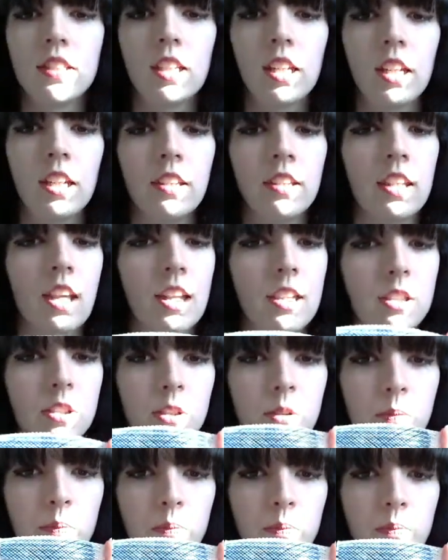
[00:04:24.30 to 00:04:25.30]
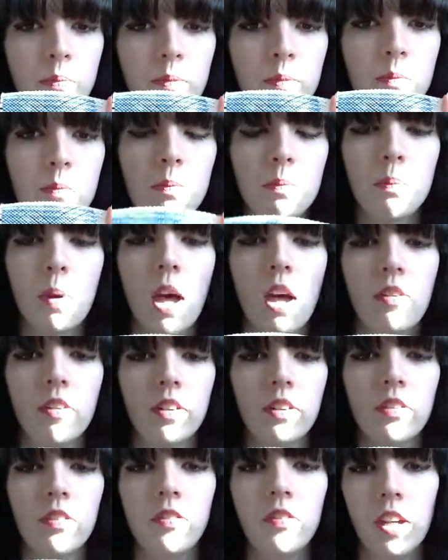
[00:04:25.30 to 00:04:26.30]
see, that's
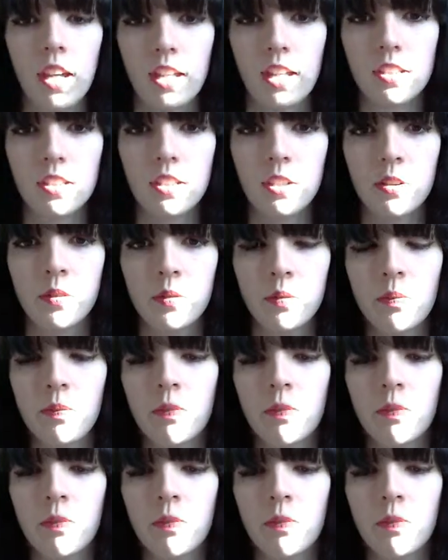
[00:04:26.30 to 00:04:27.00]
perfect fit.